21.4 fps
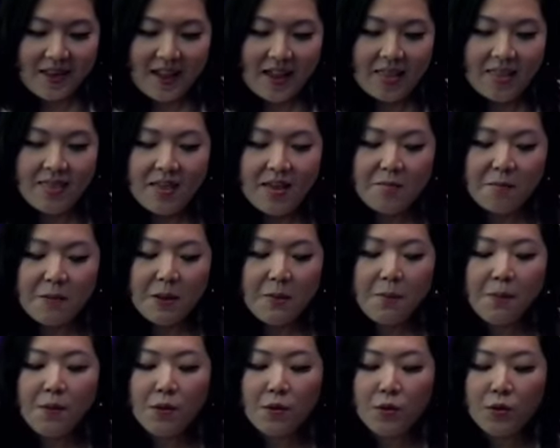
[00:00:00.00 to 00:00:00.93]
And then
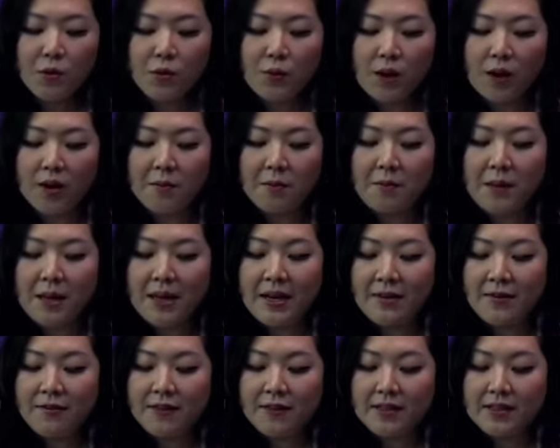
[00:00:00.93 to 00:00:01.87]
people who want
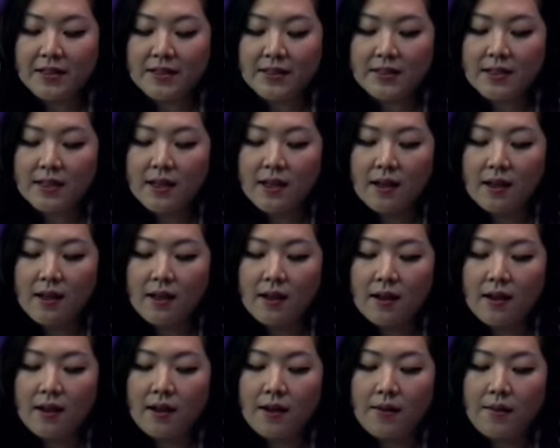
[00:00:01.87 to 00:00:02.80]
benefits
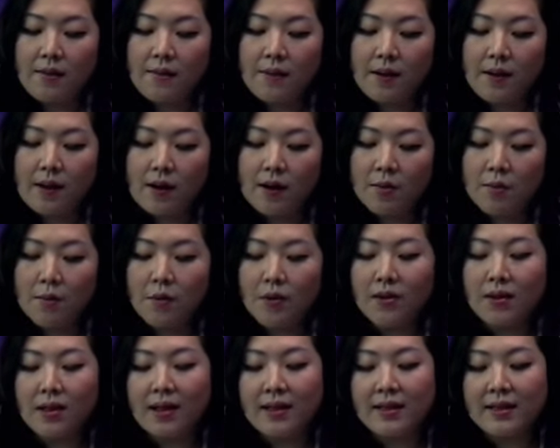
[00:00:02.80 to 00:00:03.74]
um, are
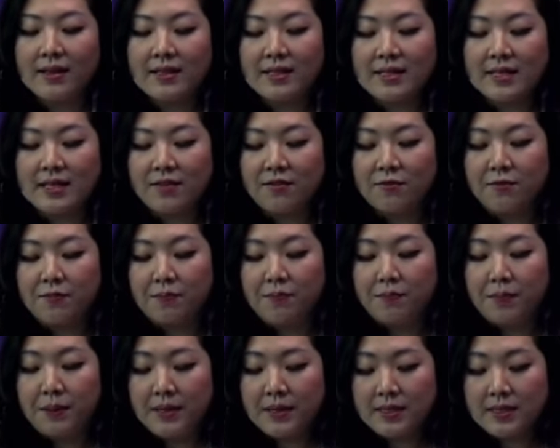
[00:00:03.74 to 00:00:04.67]
more likely to give
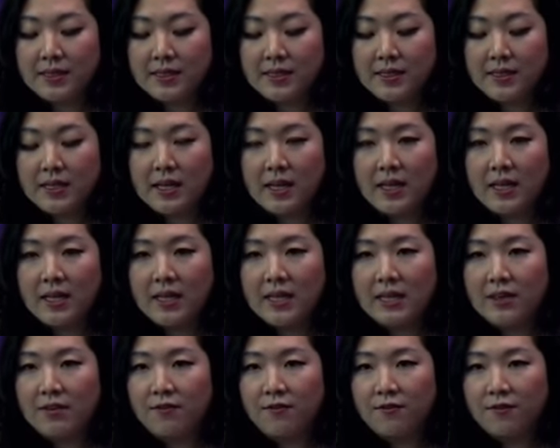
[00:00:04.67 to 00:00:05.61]
bits and
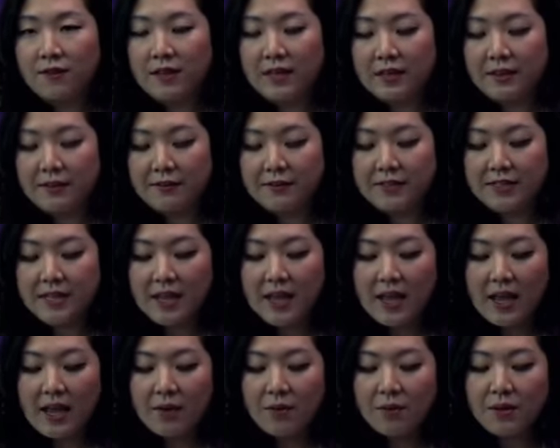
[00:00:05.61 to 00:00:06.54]
give gifts.
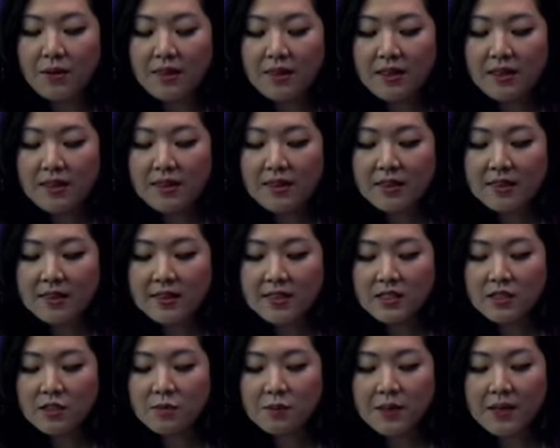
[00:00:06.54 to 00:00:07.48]
And we think that this
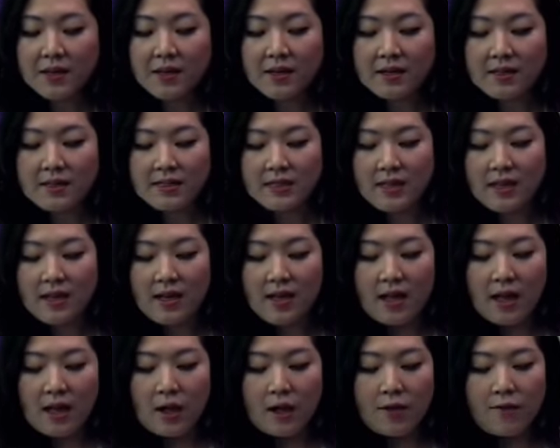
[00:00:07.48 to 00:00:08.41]
is because
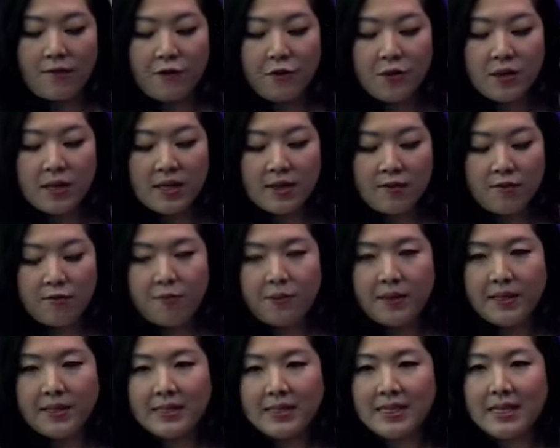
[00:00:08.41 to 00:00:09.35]
if you give
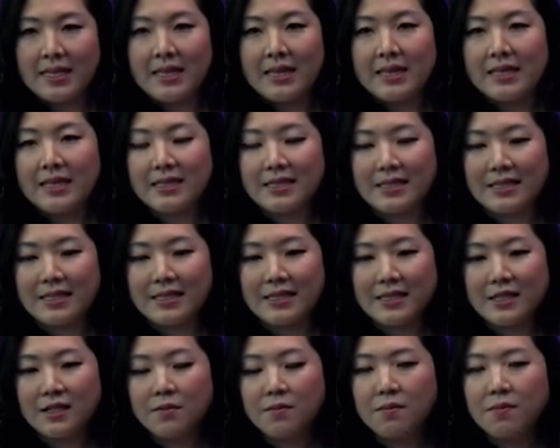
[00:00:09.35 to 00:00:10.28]
bits in the
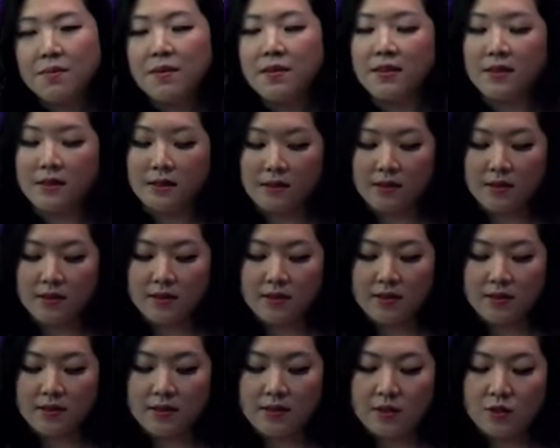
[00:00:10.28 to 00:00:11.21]
system,
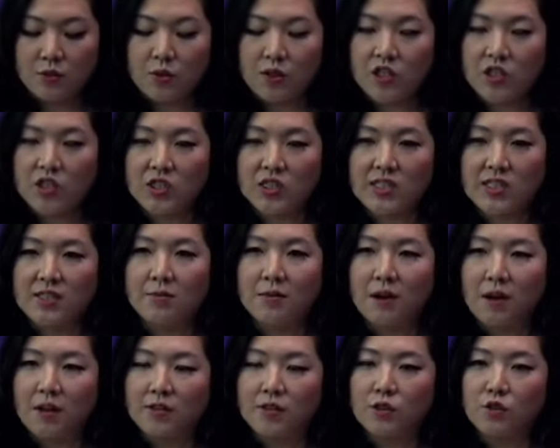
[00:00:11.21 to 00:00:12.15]
the Twitch system
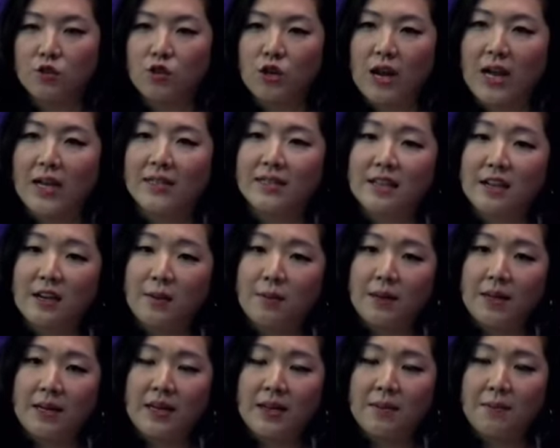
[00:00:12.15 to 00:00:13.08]
also tracks how
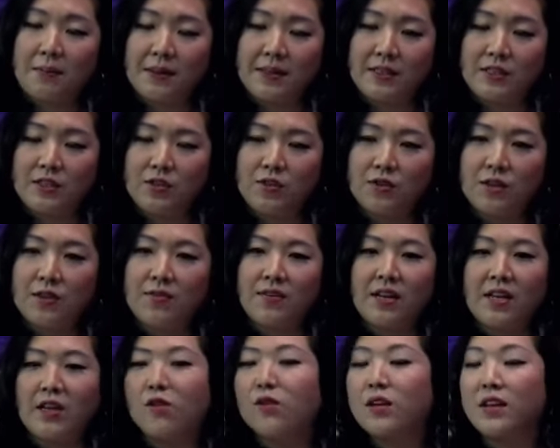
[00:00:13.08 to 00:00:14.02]
many bits you've
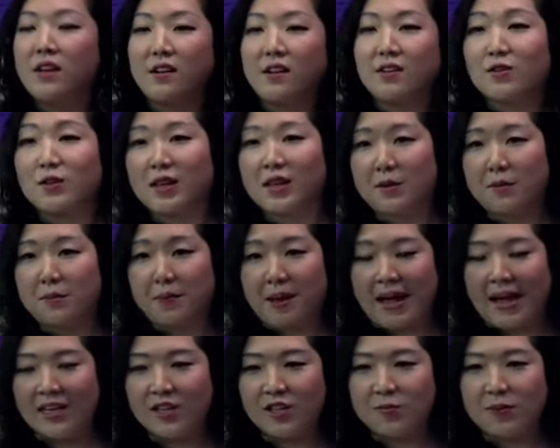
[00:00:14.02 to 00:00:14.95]
given, and you can also get a
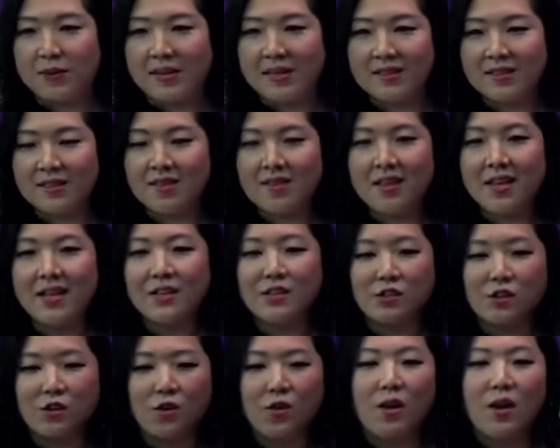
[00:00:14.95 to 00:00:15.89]
badge based on that.
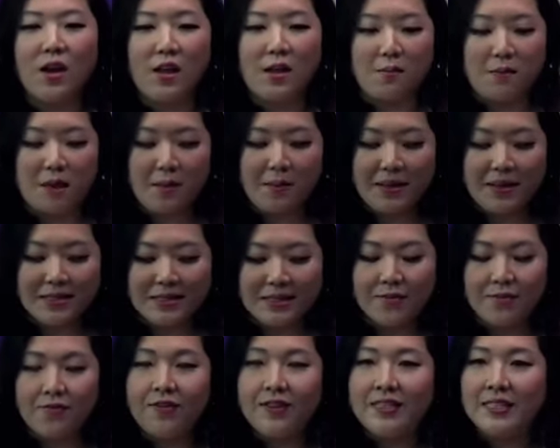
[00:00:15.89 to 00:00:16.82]
So maybe it's
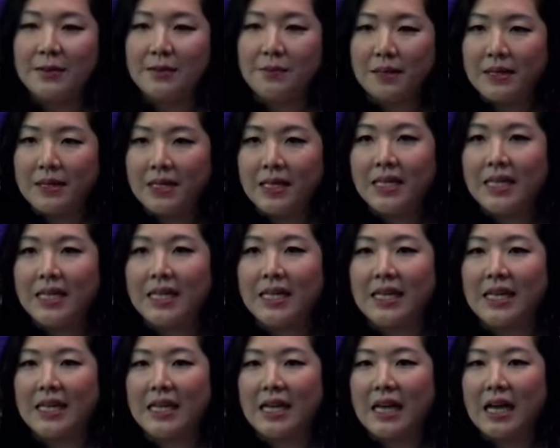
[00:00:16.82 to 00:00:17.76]
the
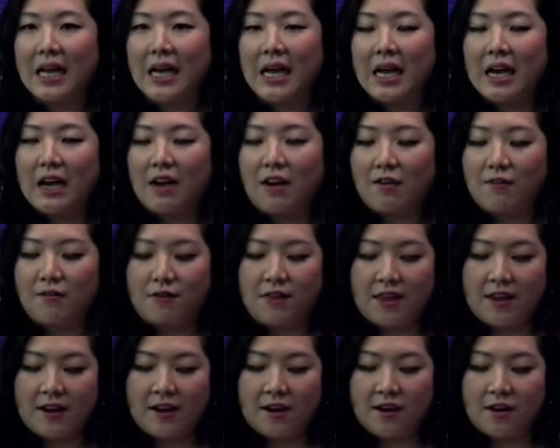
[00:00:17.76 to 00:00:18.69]
visibility of
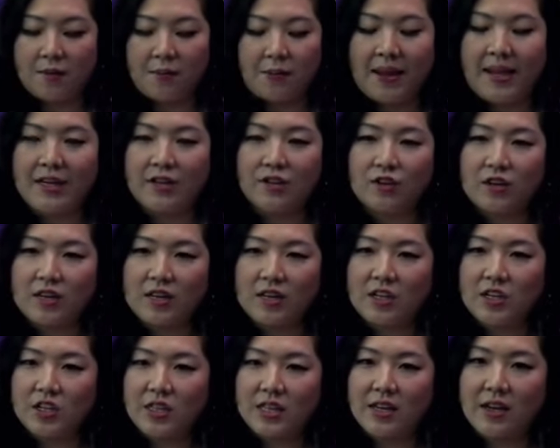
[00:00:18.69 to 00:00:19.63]
their
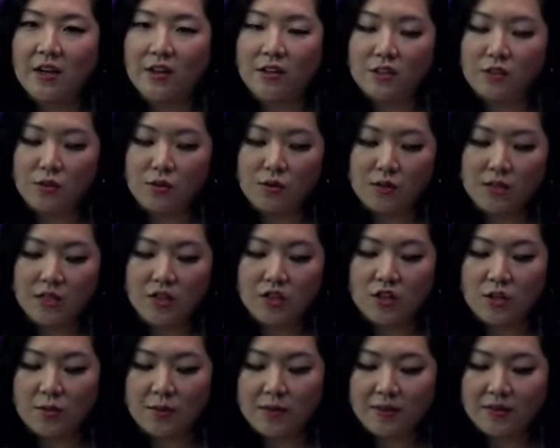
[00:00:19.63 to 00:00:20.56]
patronage that also
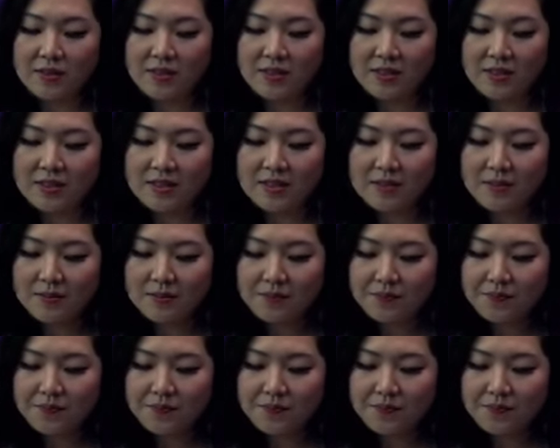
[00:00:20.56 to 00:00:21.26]
contributes this.